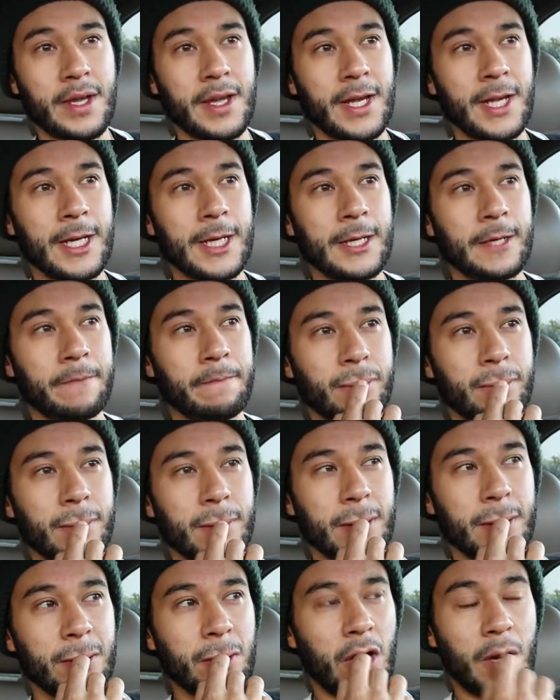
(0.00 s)
And,
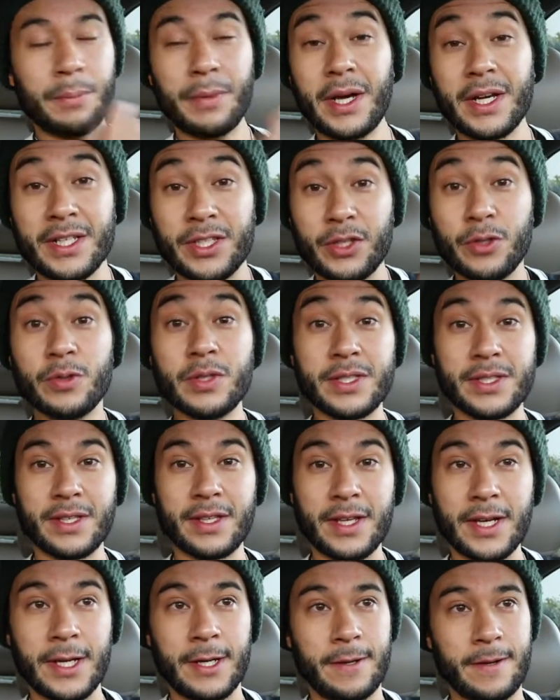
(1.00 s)
you know, I'm not used
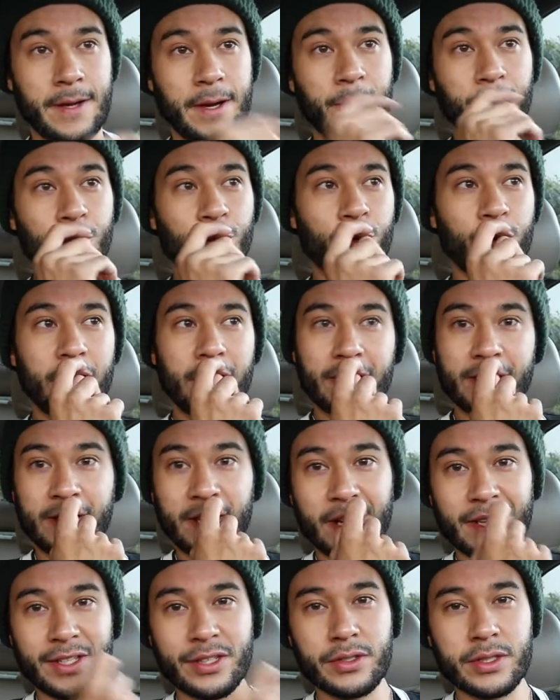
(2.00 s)
to that. I'm really
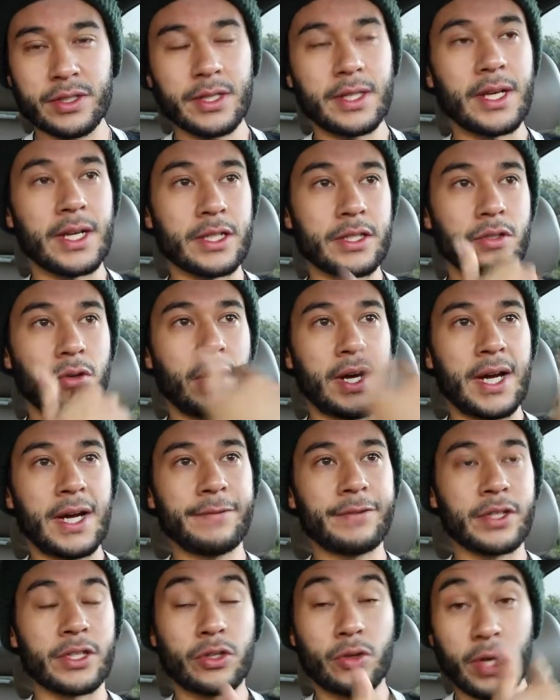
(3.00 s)
not used to that. So I
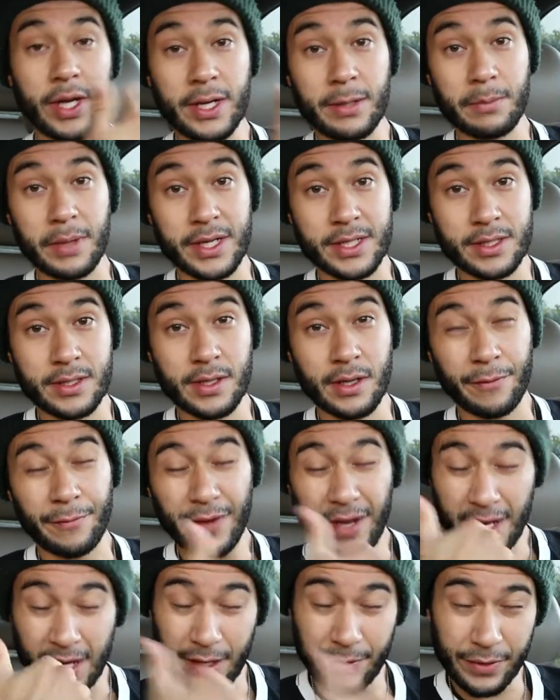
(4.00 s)
have to train
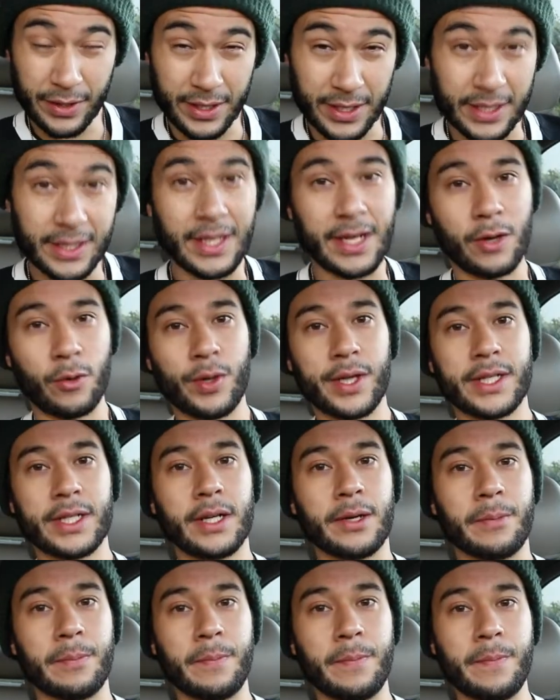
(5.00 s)
myself every day that I wake
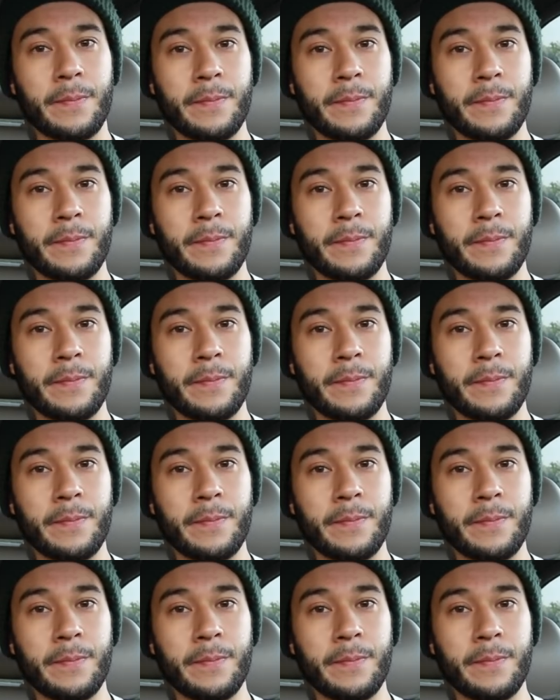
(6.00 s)
up.